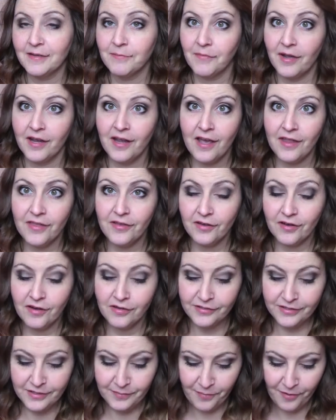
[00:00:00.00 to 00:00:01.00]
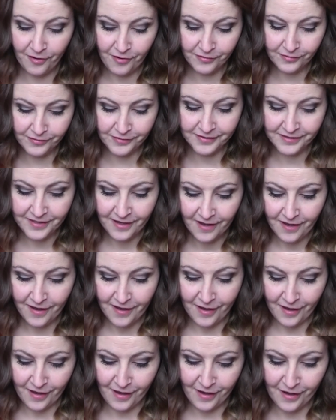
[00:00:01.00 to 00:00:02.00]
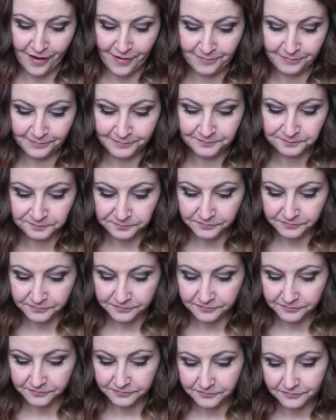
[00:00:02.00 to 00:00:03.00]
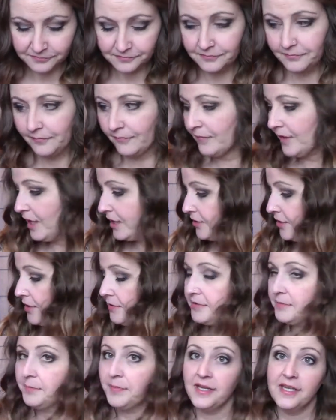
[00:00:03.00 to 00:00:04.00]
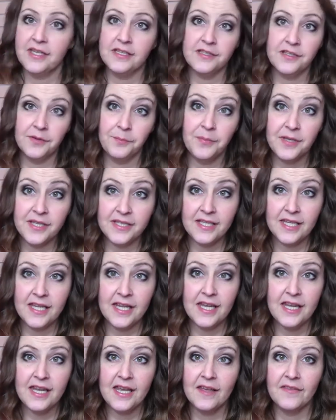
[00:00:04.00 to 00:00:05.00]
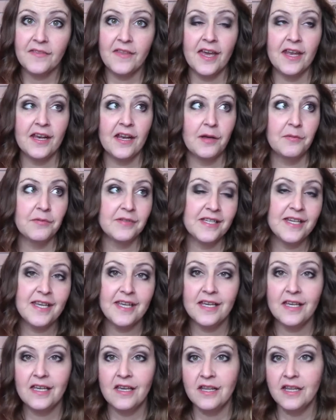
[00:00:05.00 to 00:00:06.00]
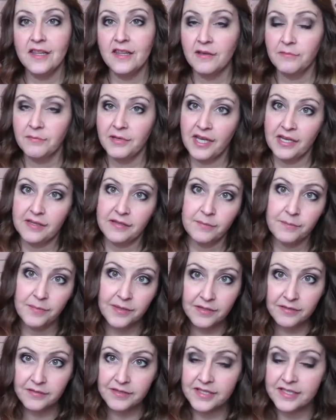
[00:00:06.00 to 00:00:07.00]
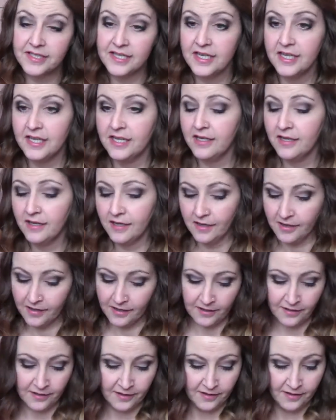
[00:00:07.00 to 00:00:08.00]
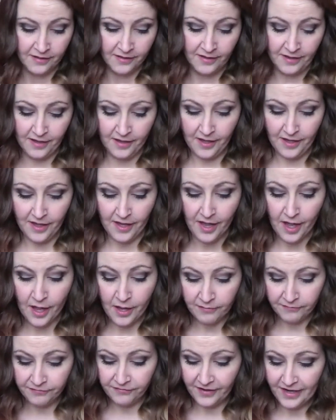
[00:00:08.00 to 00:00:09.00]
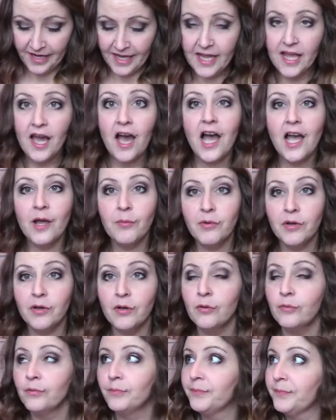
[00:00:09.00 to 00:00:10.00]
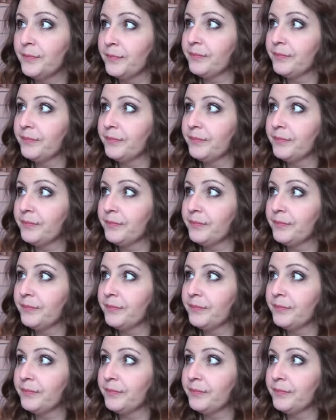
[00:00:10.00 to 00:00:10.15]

in my other glossy box, due to being so busy, and then I was ill, and then we had the builders in. Hopefully I will